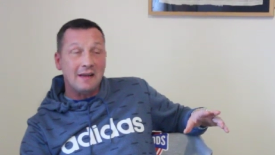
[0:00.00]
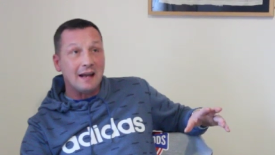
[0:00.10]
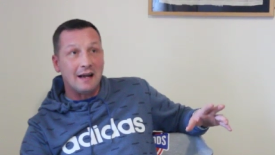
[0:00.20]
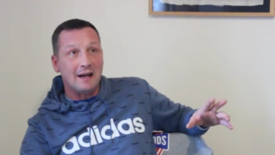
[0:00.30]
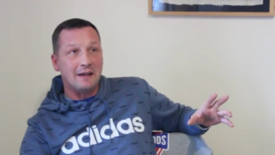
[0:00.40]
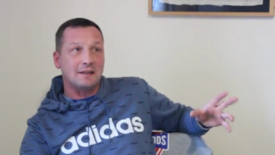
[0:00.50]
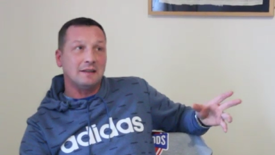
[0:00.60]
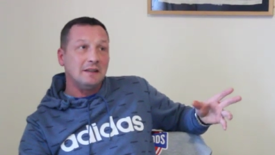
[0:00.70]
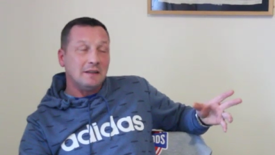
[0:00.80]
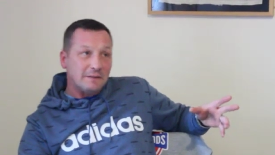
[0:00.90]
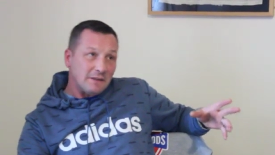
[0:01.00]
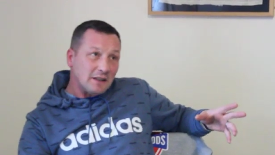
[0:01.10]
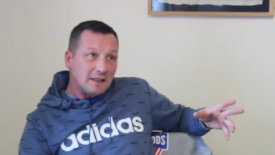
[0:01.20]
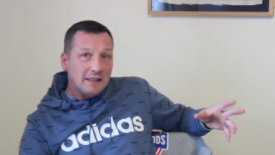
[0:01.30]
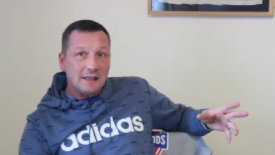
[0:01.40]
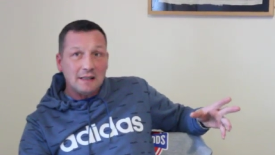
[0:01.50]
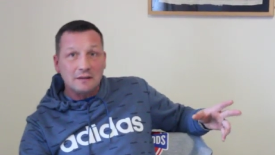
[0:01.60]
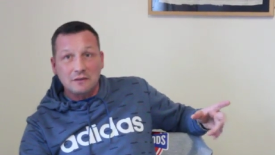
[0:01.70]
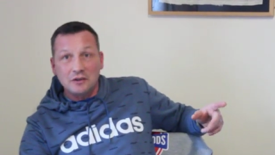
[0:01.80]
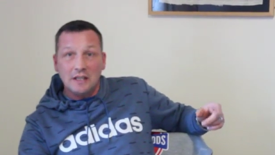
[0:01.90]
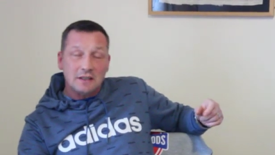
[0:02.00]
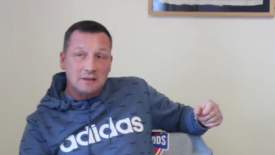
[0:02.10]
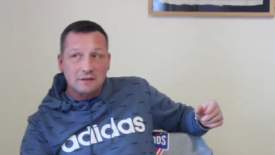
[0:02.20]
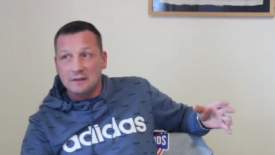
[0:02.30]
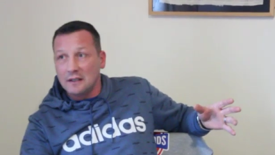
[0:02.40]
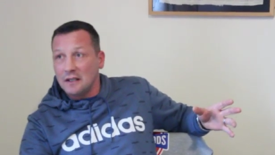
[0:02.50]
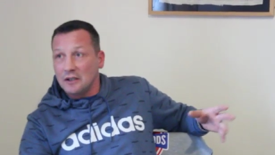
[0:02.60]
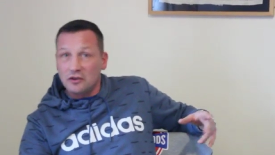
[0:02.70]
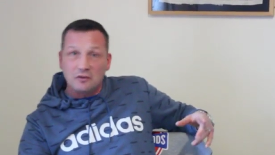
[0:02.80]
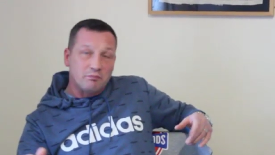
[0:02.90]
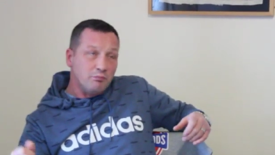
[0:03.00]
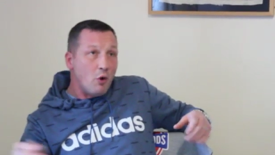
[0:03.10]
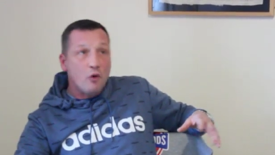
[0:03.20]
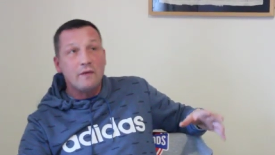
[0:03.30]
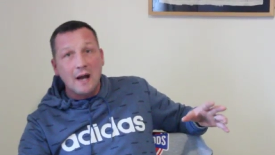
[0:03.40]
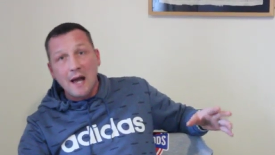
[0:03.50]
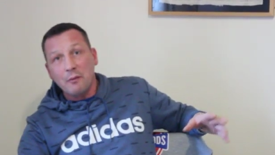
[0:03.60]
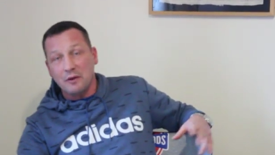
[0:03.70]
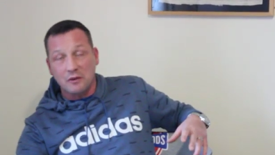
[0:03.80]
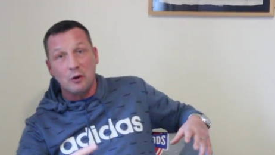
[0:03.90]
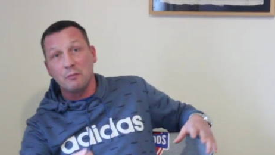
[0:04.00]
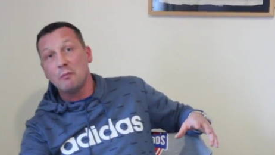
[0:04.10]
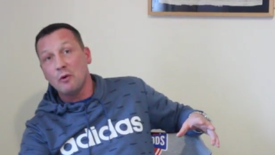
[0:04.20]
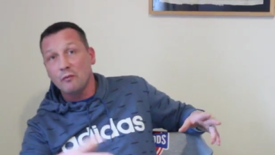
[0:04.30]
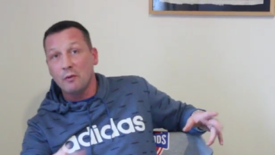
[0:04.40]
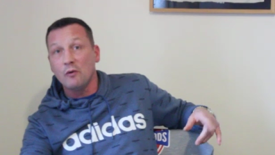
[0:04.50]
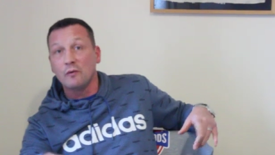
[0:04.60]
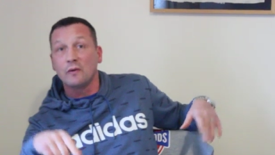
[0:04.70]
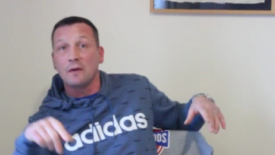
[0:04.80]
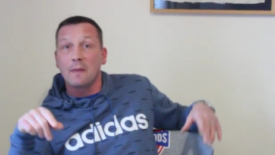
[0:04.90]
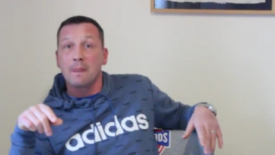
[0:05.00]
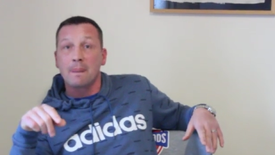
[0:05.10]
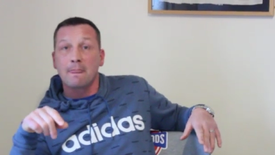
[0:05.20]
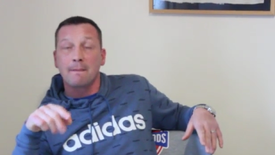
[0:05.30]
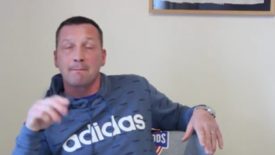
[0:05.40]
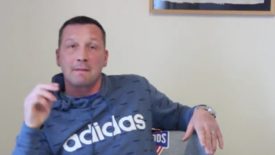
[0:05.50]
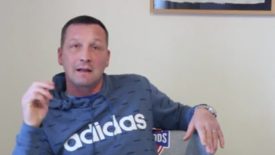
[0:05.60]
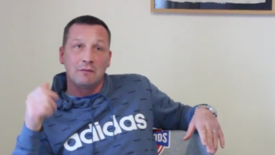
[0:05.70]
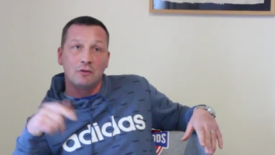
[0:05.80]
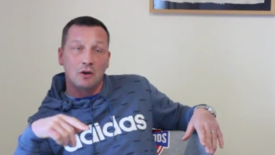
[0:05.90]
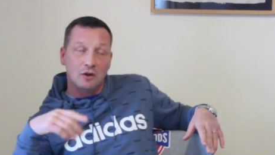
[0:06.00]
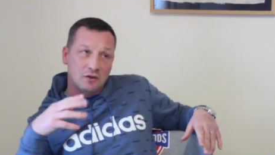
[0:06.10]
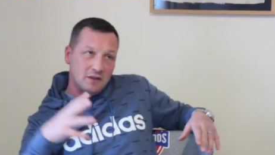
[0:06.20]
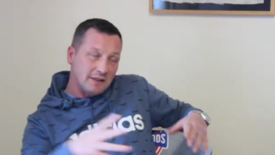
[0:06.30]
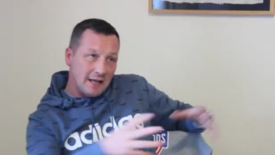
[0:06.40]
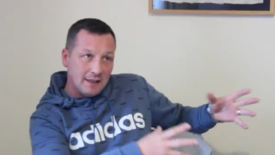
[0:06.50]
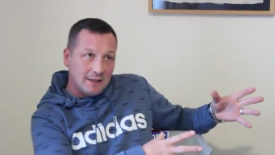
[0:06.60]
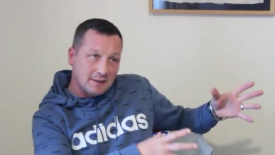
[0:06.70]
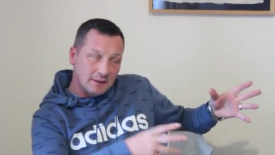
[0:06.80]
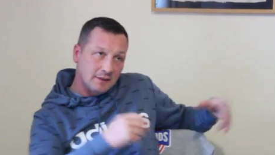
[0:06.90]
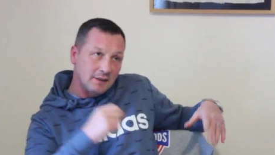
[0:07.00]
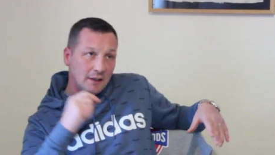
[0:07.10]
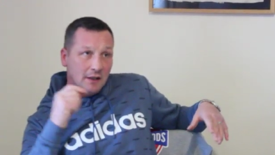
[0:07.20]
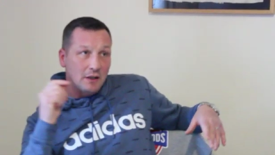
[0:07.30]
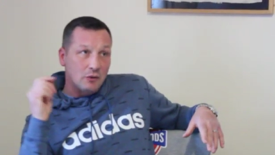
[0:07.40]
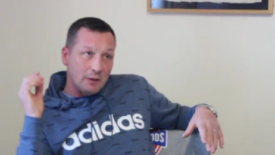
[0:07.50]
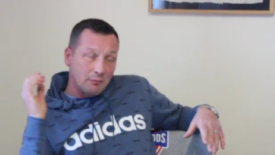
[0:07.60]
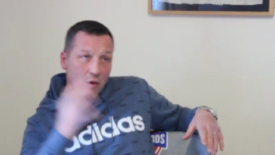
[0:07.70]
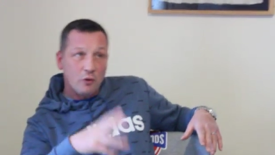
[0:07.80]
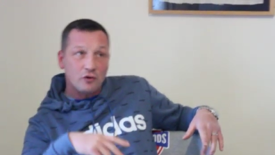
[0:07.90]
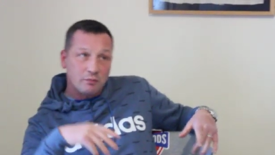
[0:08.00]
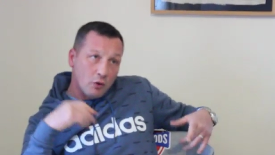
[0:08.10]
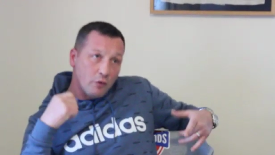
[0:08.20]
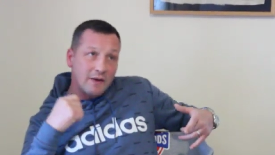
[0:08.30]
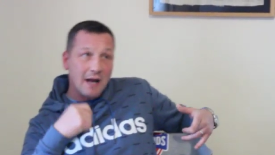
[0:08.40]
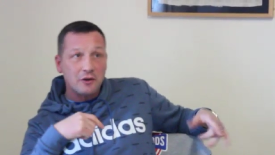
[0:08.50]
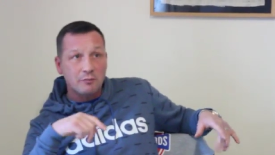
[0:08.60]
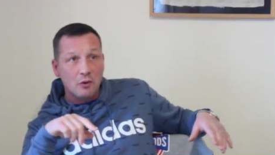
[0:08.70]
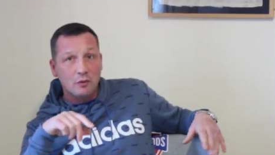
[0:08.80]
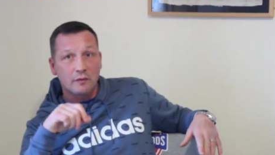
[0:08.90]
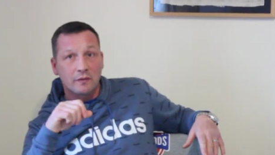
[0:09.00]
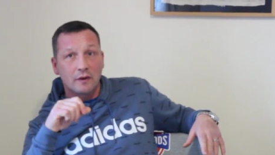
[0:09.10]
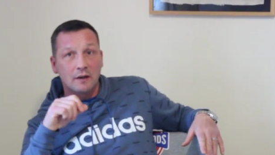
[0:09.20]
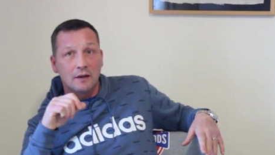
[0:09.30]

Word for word: they're like, fucking hell, Jesus, just move now. Just wanted me to move. Who were in corner then? Glyn Rhodes and Dennis and we move, just move now, just move.